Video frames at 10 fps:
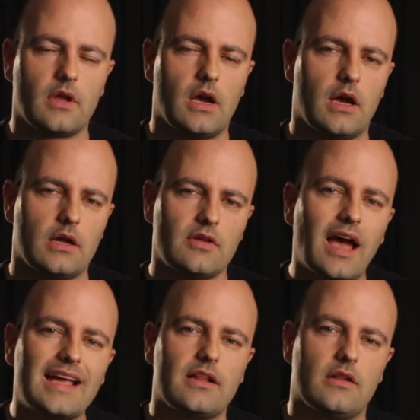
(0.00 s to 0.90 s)
uh,
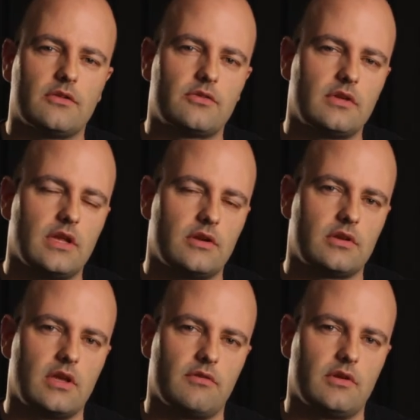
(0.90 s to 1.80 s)
titles that are
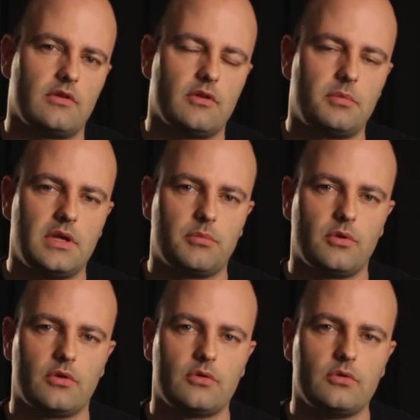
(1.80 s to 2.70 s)
given to
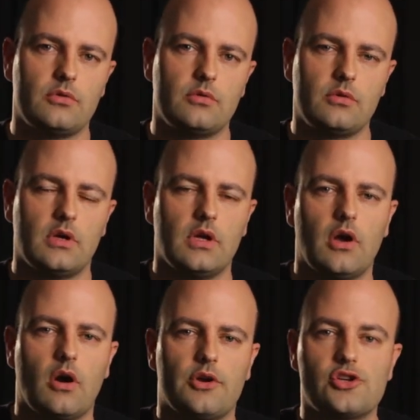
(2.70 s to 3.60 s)
people who
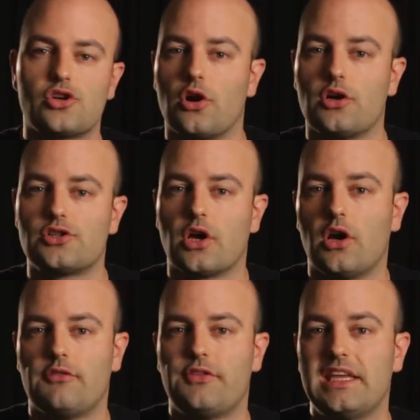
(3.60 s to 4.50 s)
are in charge
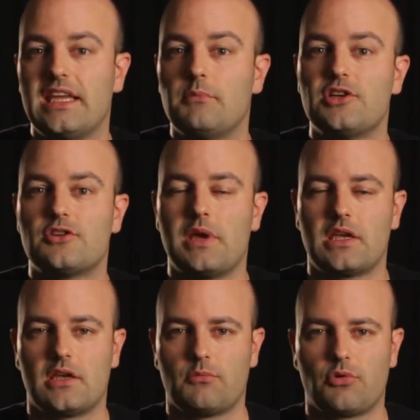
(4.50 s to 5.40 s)
of the image
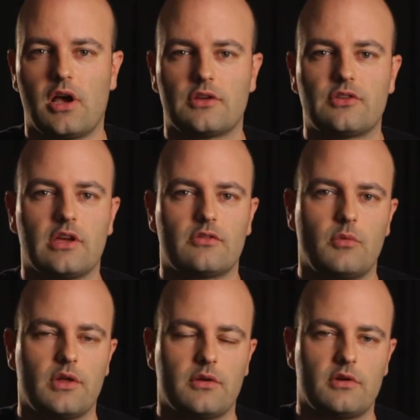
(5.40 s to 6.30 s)
making process,
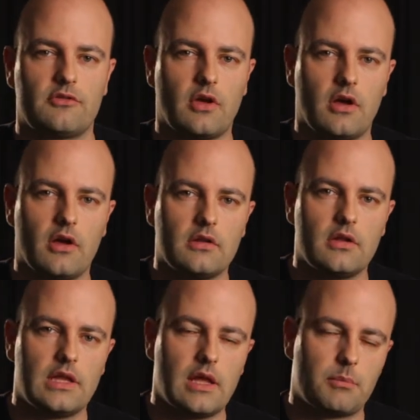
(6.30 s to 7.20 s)
whether it's on
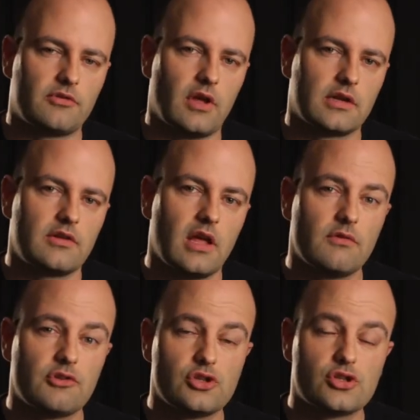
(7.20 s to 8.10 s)
an episodic
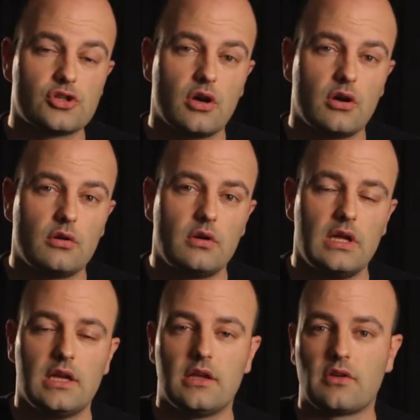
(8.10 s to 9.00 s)
television show,
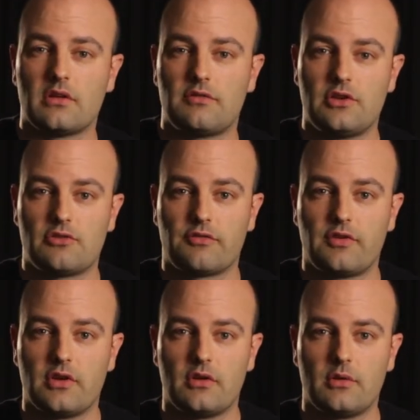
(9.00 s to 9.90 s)
it's on a feature
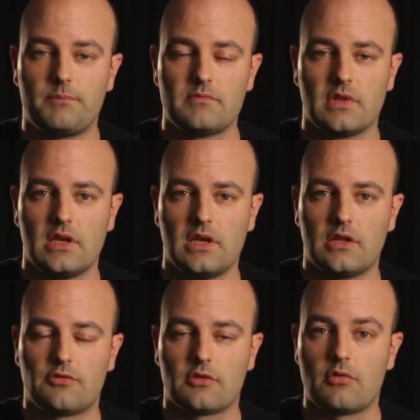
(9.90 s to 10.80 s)
film,
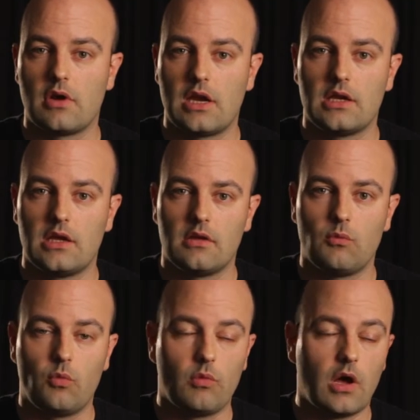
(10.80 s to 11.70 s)
it's for
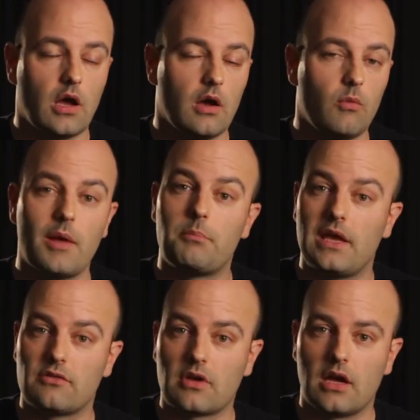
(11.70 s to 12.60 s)
creating uh, web
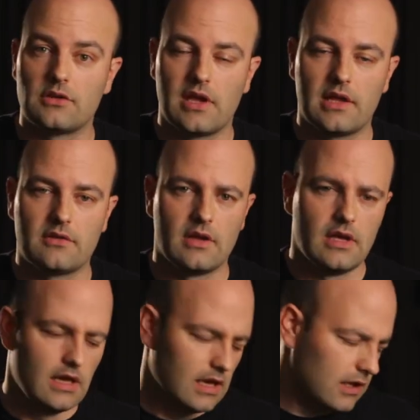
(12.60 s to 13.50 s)
based content.
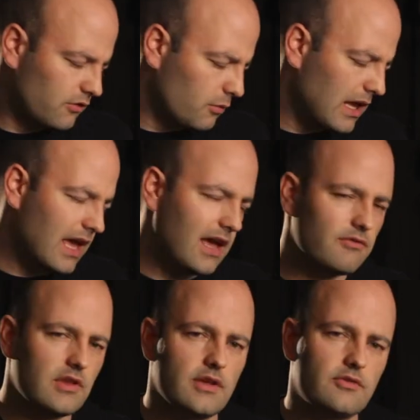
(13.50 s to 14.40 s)
And so we
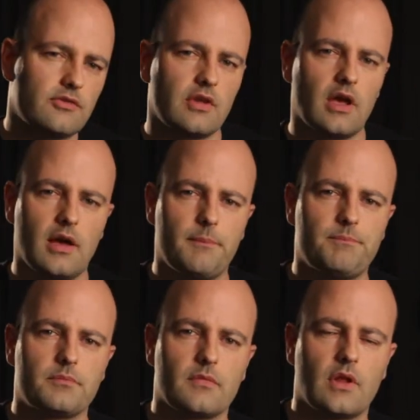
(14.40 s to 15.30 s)
have this.
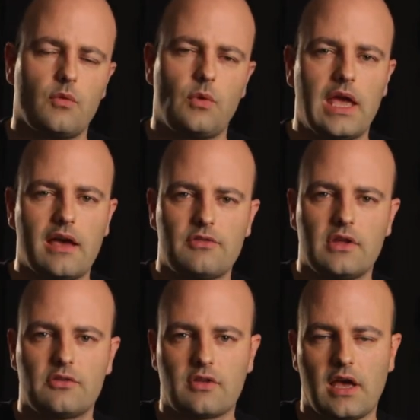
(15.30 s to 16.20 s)
Um, we have
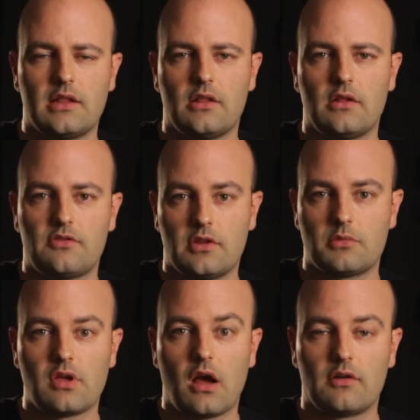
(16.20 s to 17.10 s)
this title,
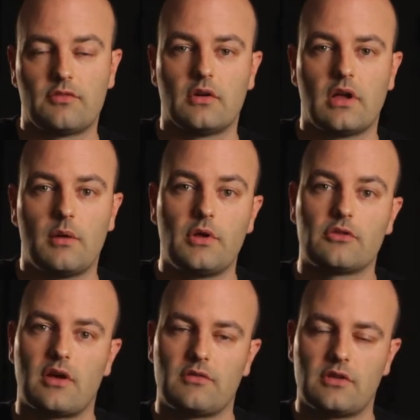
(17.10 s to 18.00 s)
cinematographer, and we
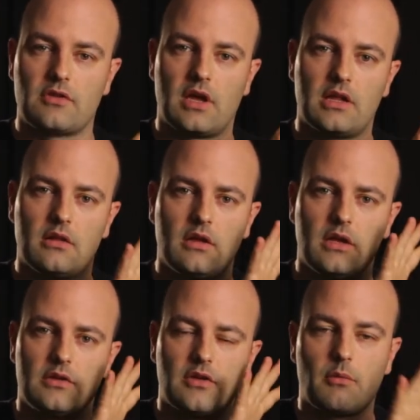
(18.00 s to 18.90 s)
also have this title,
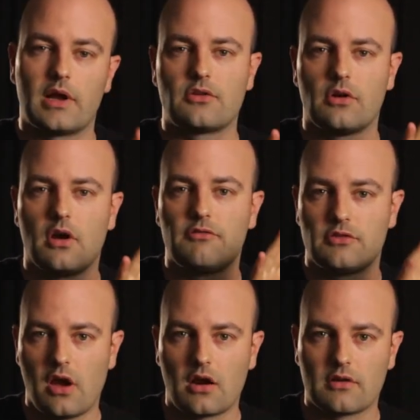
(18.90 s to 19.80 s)
director of
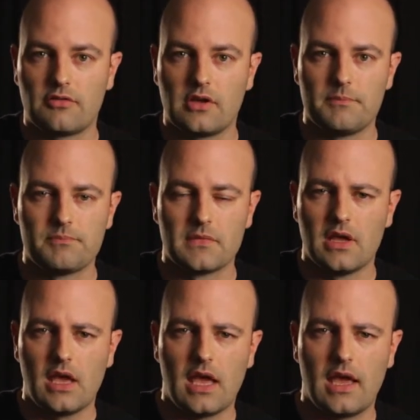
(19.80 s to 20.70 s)
photography.
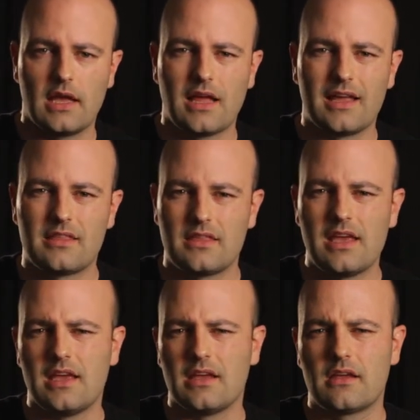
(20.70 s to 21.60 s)
And I
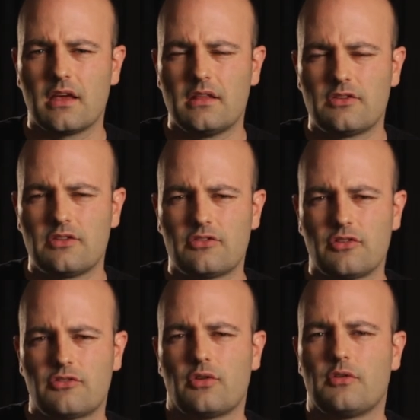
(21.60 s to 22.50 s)
think, and this is
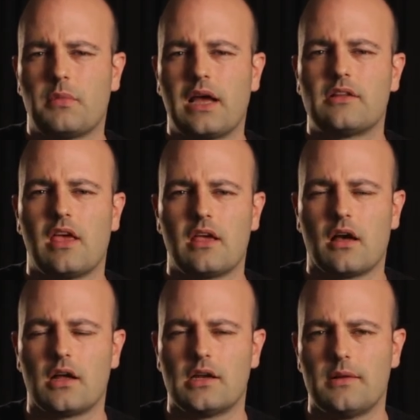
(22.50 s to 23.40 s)
just sort of my take
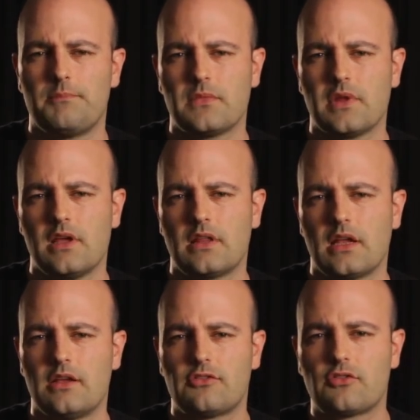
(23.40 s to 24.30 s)
on it, that
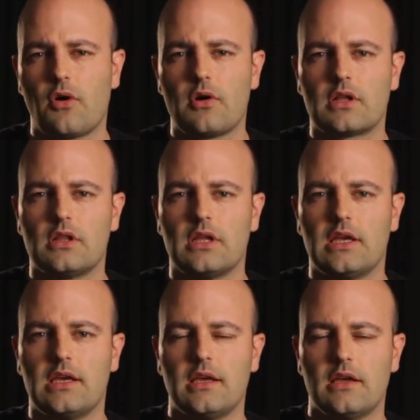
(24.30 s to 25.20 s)

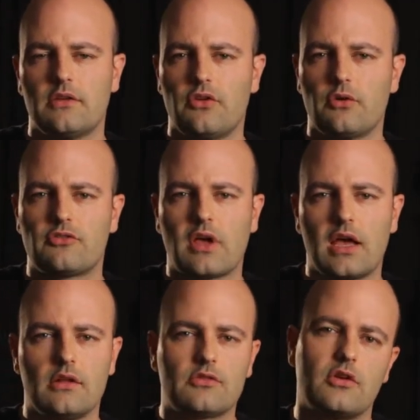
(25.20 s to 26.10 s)
historically those
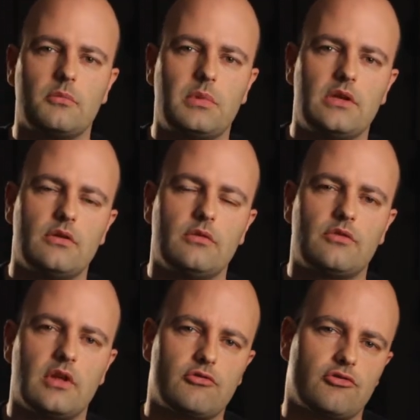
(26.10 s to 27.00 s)
titles could be
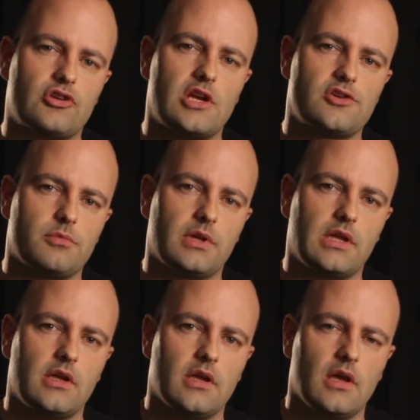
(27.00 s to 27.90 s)
used
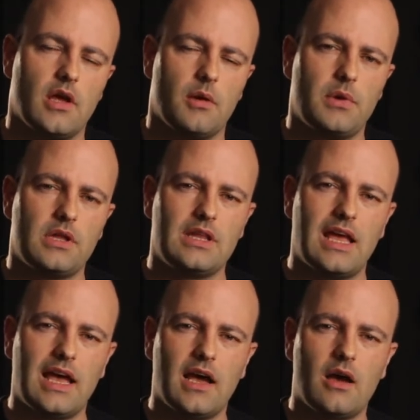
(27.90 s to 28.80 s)
interchangeably. But
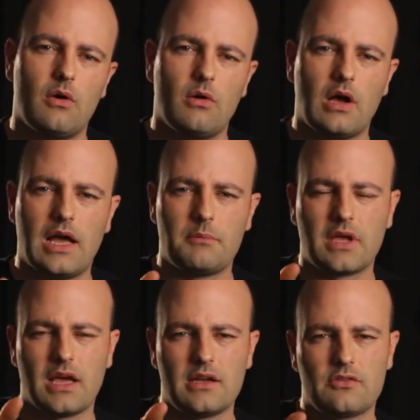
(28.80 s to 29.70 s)
now I'm
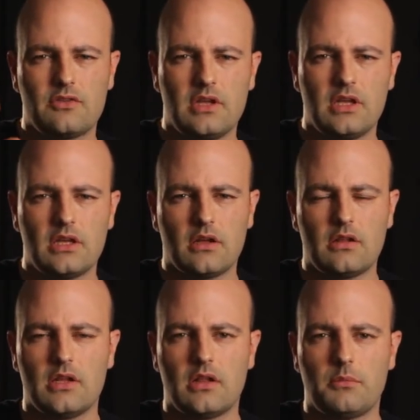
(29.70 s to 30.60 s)
kind of seeing a
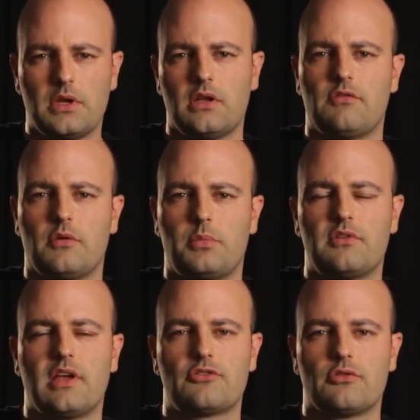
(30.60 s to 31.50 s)
little bit of a
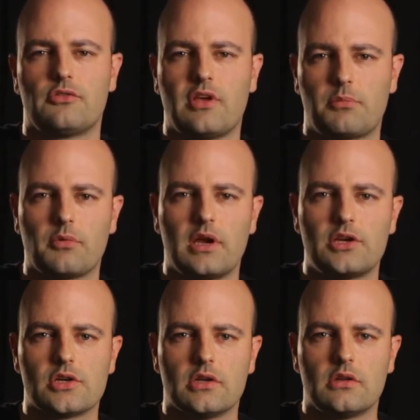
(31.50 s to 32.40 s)
potential
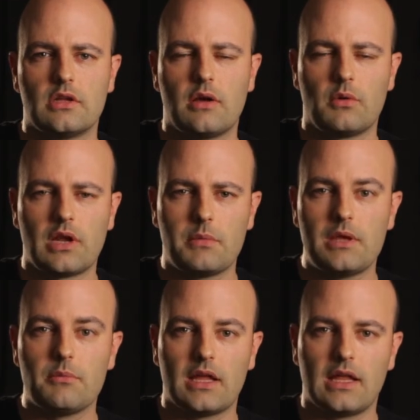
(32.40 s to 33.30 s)
separation. Now, what I
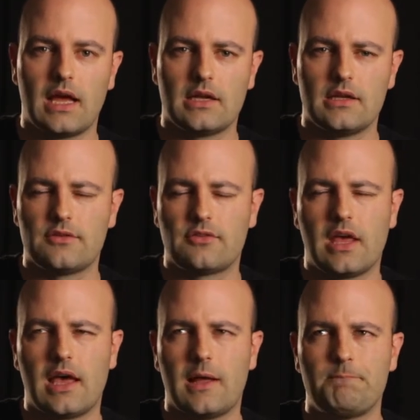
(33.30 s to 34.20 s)
mean by that is
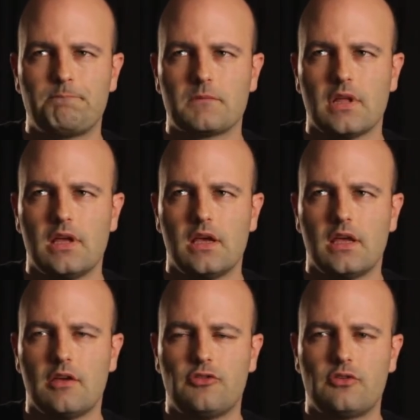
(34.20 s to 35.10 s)
that
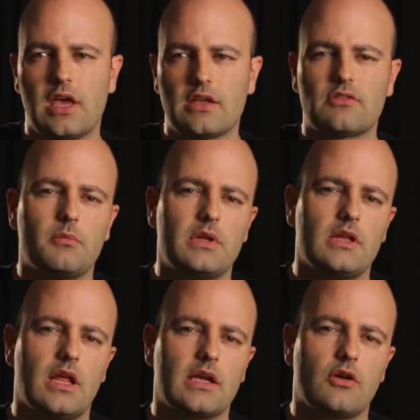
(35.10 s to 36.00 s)
if you take somebody
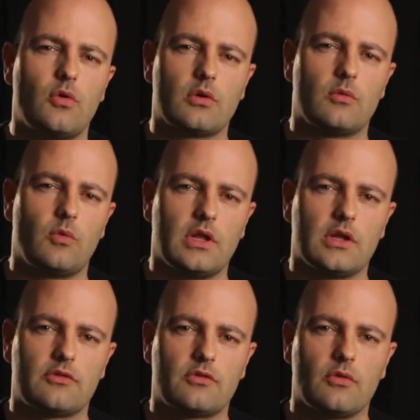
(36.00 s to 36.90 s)
like a Gordon Willis